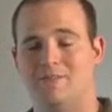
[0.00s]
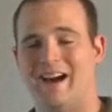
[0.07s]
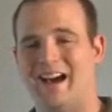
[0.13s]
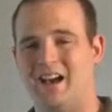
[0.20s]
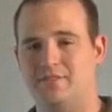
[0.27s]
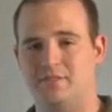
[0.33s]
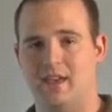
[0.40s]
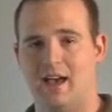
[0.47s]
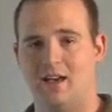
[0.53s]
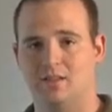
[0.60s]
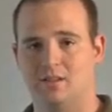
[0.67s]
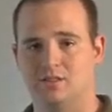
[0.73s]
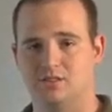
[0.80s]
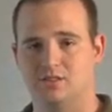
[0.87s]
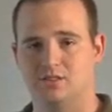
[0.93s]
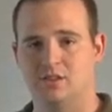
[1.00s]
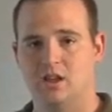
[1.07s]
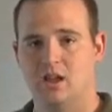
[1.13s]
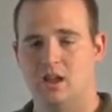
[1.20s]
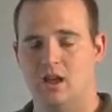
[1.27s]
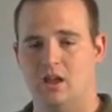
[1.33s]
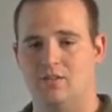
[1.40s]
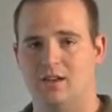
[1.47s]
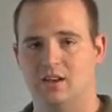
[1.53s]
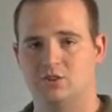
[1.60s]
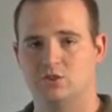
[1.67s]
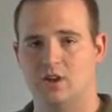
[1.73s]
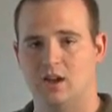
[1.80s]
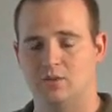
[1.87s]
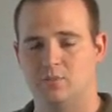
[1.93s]
5 gallons of
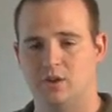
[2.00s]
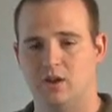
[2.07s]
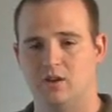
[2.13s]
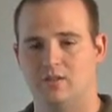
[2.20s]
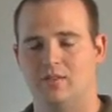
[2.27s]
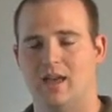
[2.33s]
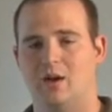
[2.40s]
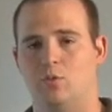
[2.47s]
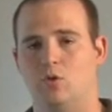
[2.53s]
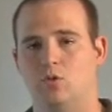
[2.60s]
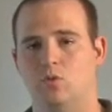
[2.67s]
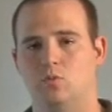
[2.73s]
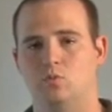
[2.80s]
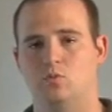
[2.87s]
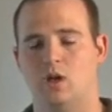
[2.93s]
extract beer. That will